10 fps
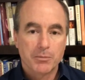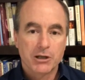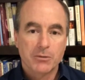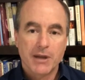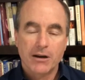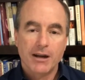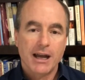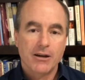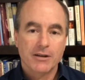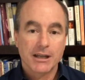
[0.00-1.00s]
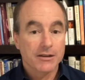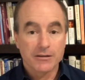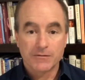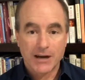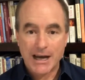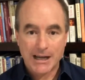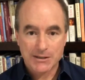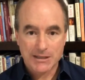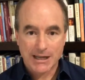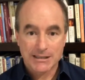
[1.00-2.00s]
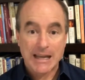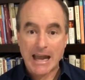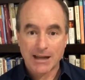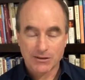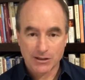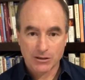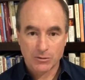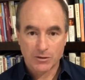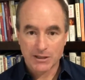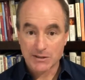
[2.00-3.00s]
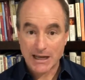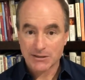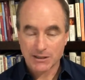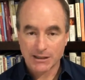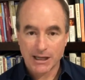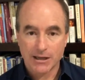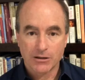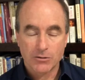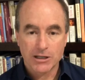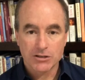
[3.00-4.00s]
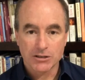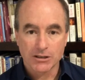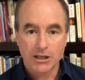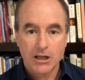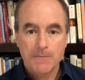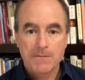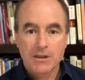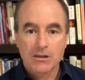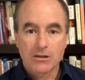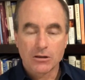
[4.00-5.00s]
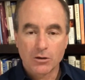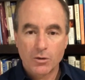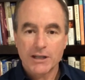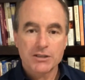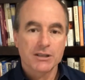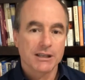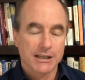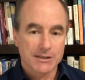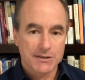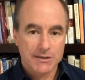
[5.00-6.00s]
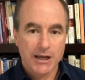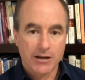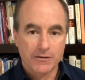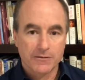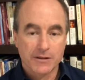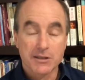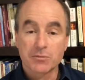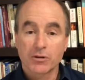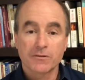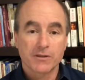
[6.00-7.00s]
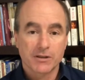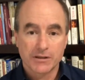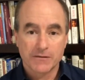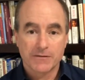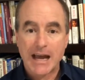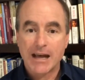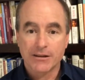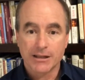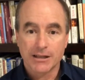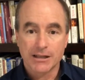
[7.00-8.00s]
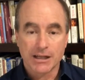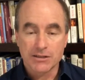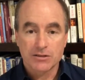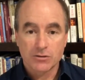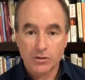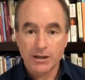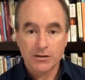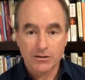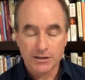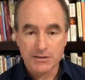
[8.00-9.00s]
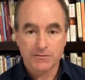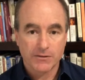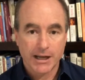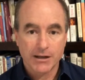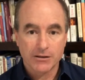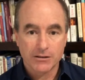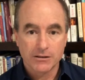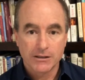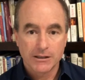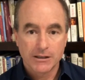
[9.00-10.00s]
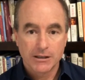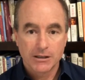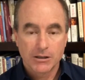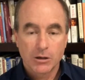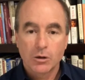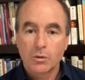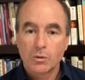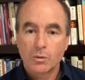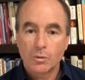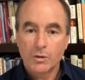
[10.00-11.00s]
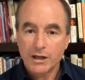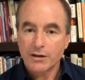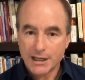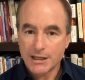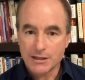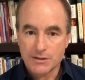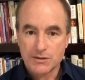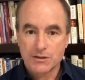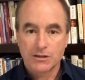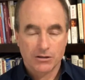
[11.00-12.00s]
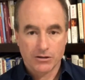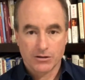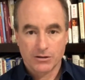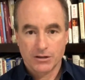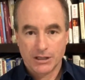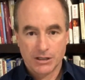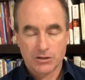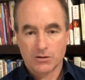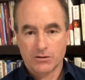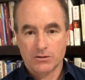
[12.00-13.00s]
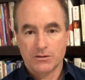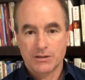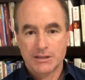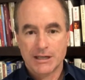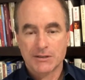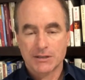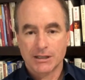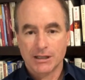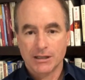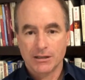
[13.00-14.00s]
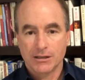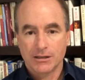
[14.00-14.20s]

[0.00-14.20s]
But no matter how ill advised that tactic was asking that question, the question itself is perfectly valid. it's critical, it's vital. Where is your eternal destiny?